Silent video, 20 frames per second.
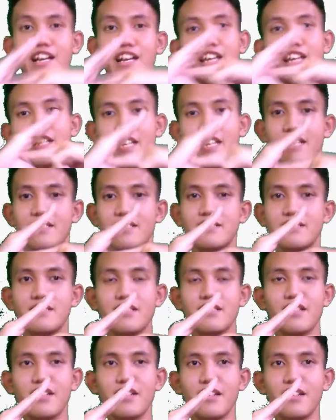Like
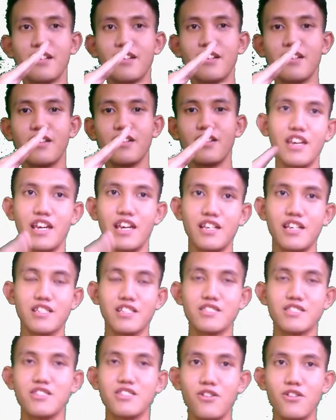this. Okay,
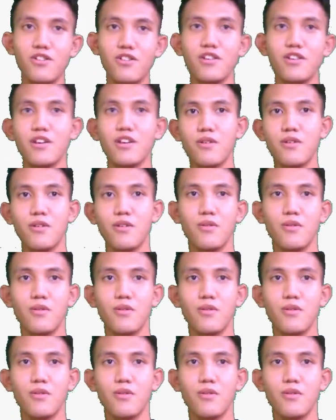so